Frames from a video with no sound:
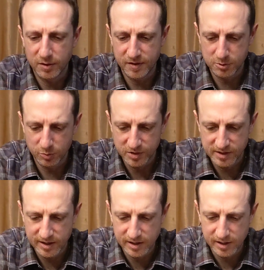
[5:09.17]
So if this one was
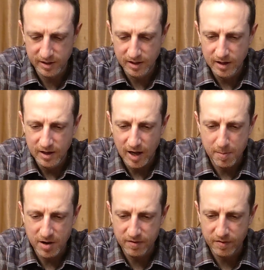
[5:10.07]
centered, I
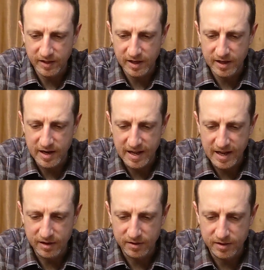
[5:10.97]
might have even gotten an
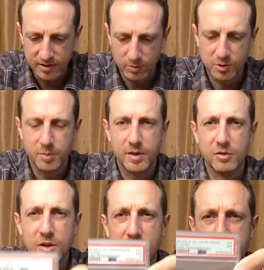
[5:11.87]
8 on this, which would have
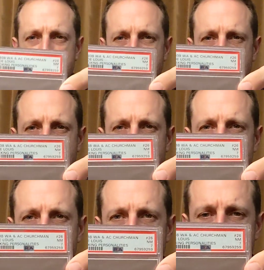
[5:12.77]
been really, really
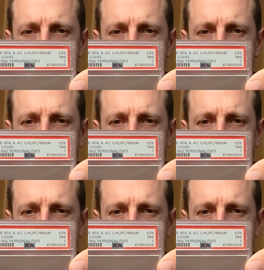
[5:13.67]
cool. But